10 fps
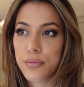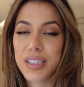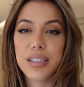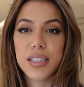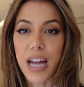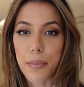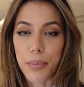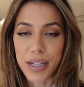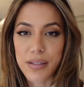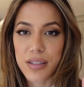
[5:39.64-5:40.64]

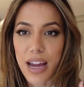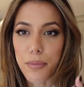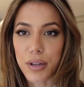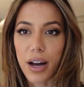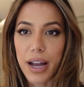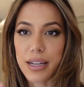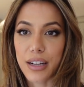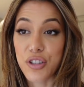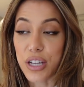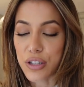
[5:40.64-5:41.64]
step-by-step guide
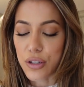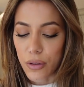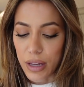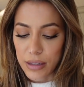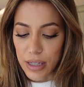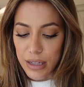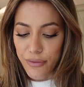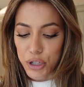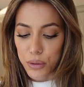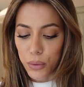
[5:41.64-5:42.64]
actually to do this year's
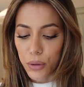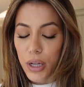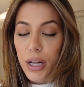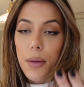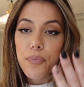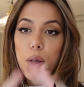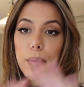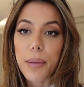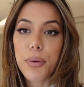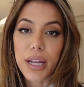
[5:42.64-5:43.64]
vision board.
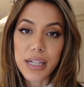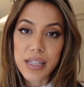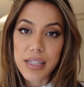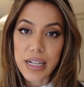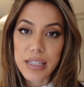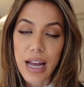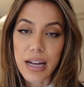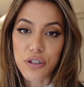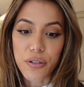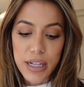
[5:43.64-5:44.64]
But I put it into 6
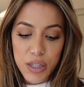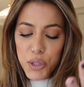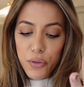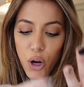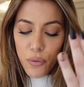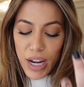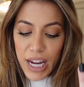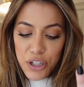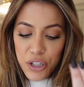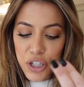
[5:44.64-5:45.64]
categories. So we've got
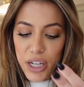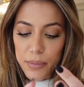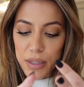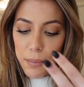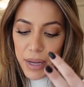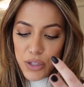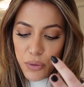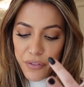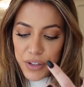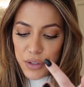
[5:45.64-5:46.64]
relationships,
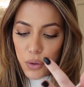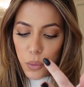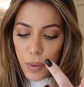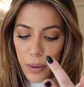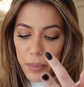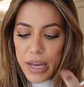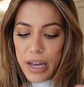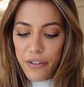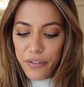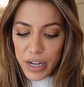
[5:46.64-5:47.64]
mental and physical
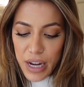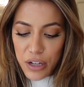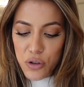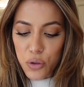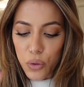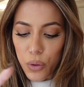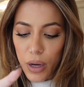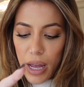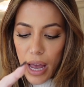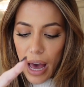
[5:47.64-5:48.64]
well-being,
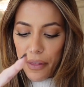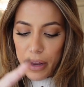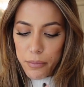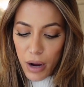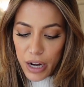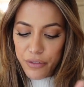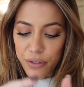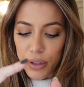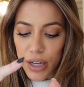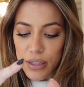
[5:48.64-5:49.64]
financial, and then
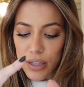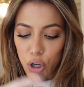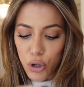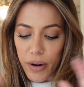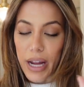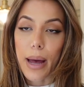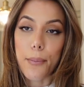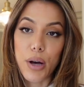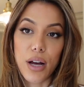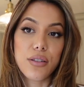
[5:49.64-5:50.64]
mindfulness, career,
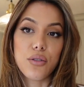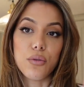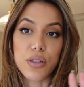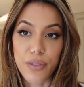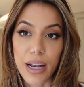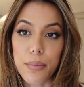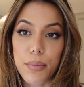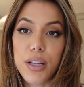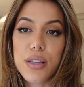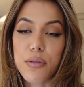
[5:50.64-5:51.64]
and personal
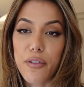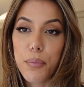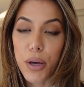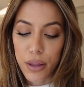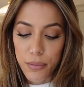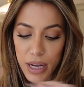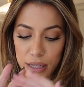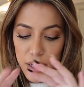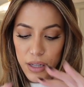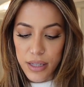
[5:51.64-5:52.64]
development. So I've put them
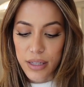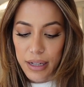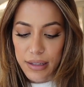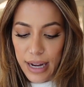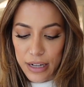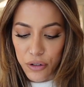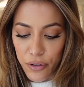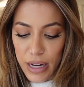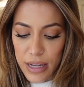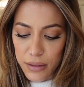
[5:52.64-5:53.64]
into 6
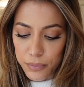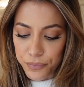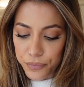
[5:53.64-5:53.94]
categories.